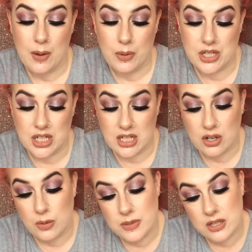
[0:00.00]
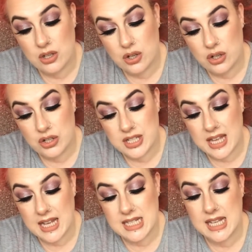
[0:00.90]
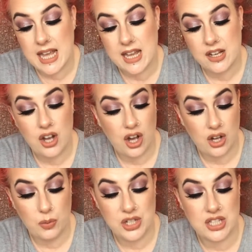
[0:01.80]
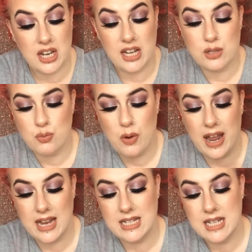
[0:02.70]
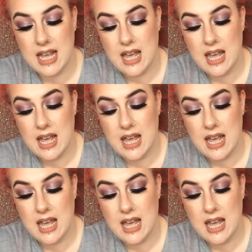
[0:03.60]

which comes in the colours Candy Cane, which is a nice red,